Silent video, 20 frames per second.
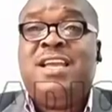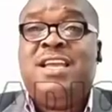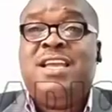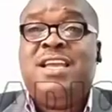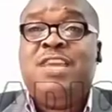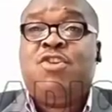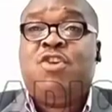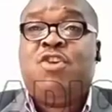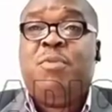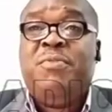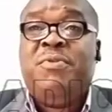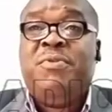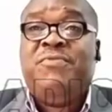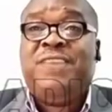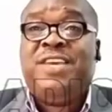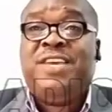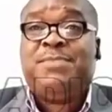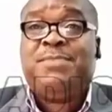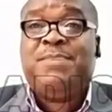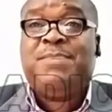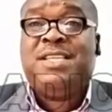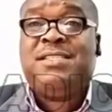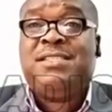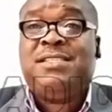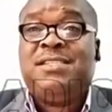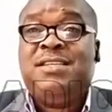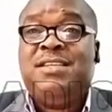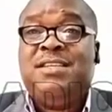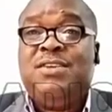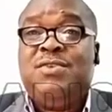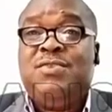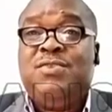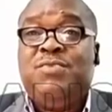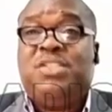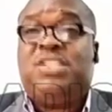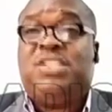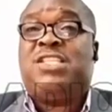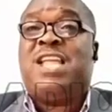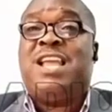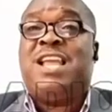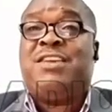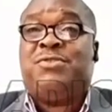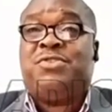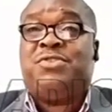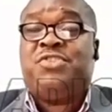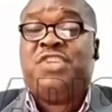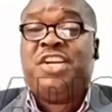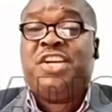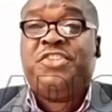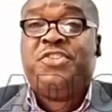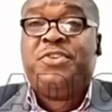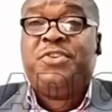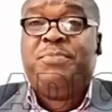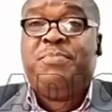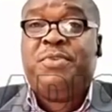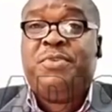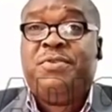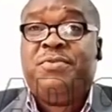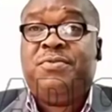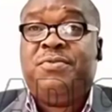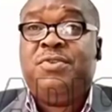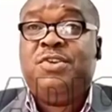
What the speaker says: income investment, which is like your treasury bill.